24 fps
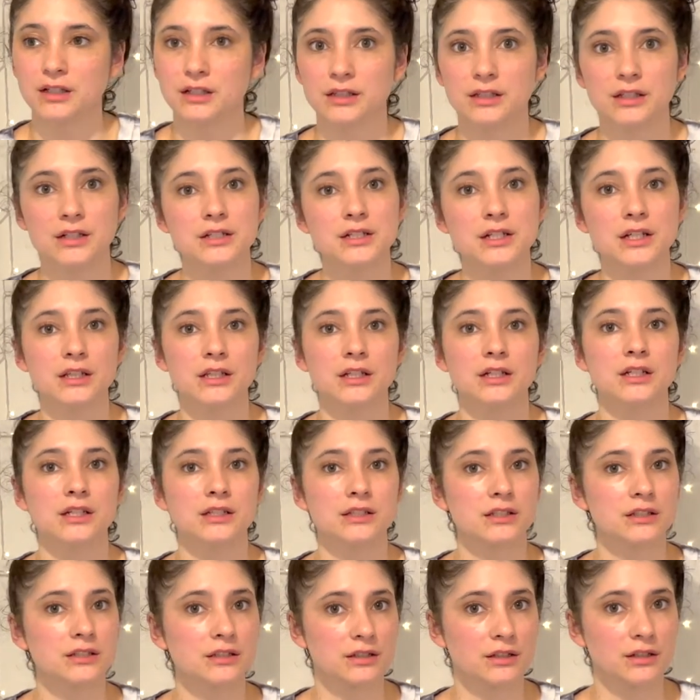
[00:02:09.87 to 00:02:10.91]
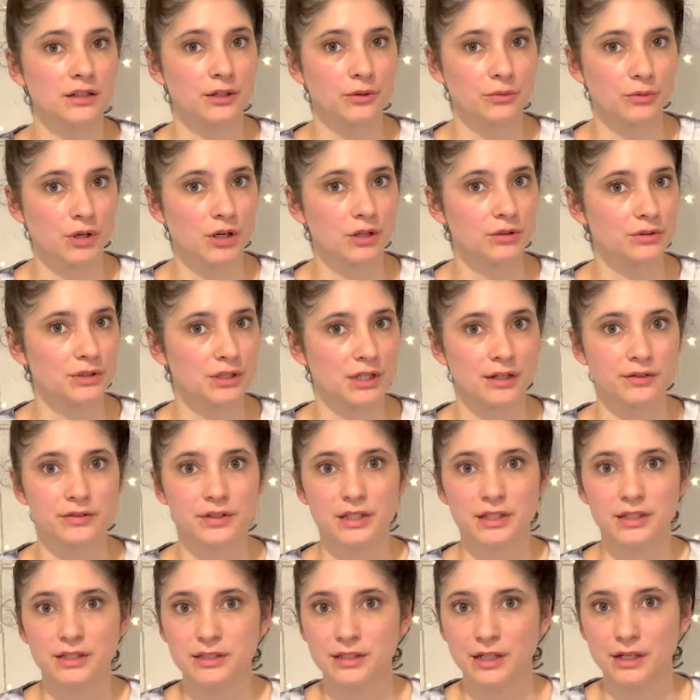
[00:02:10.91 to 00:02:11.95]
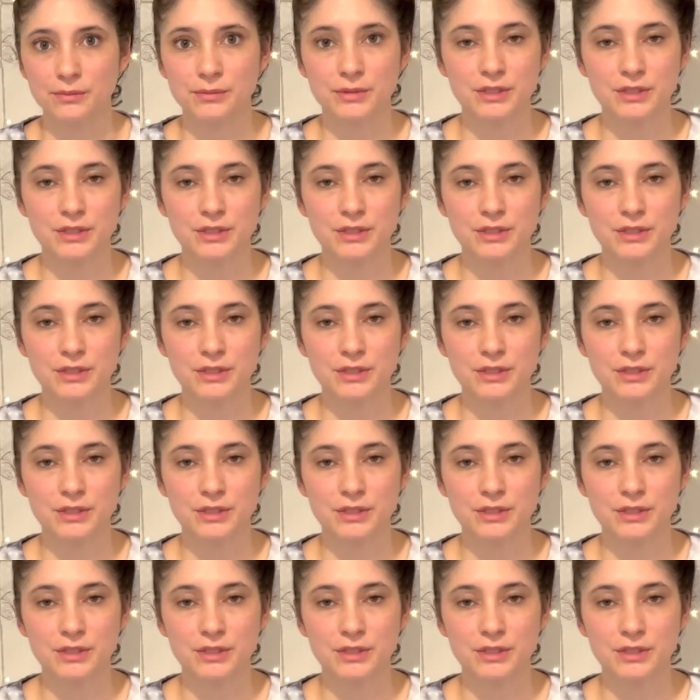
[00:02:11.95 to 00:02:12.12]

There's nothing necessarily wrong with having the same